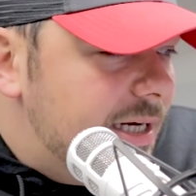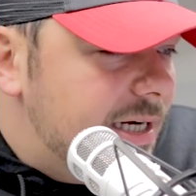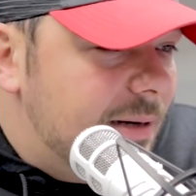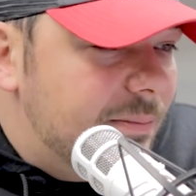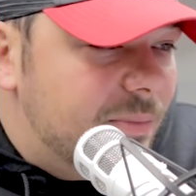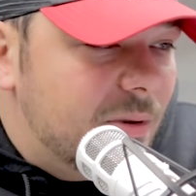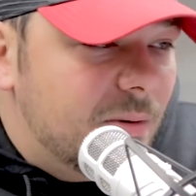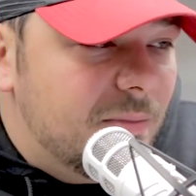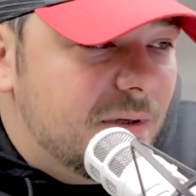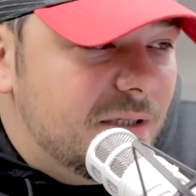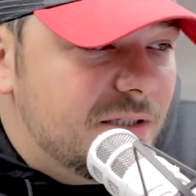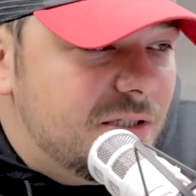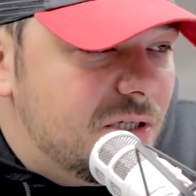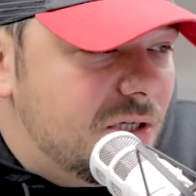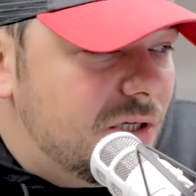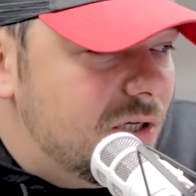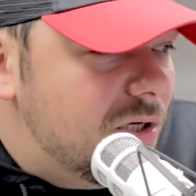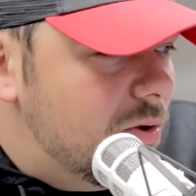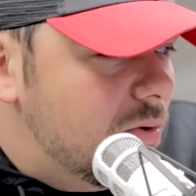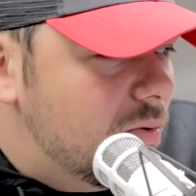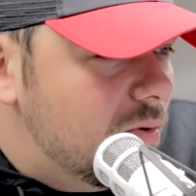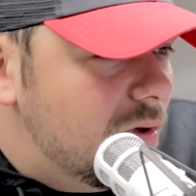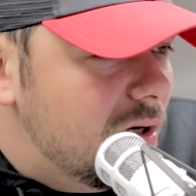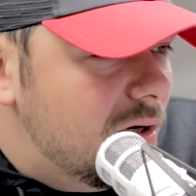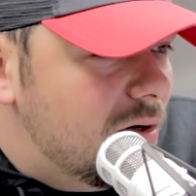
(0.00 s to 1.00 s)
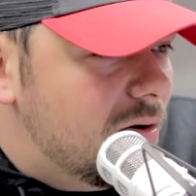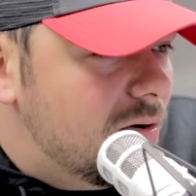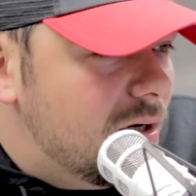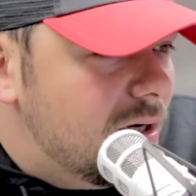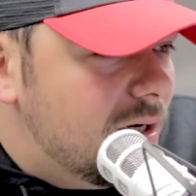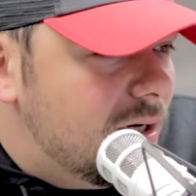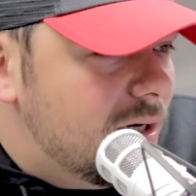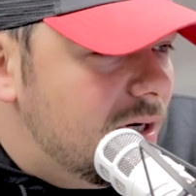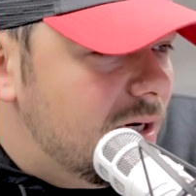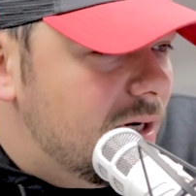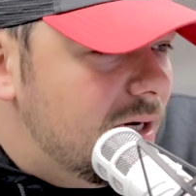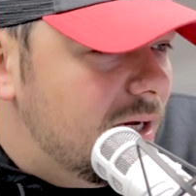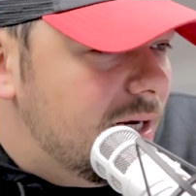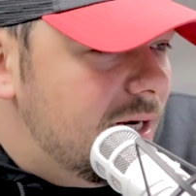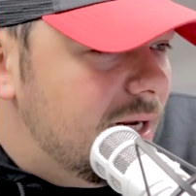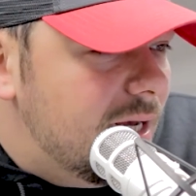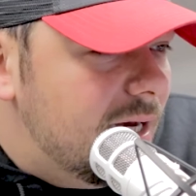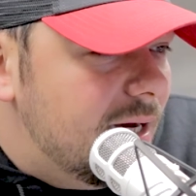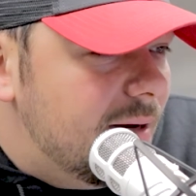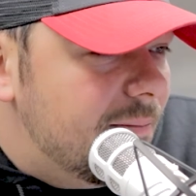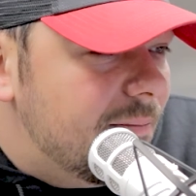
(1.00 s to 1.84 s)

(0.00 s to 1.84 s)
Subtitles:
couple months ago wrote on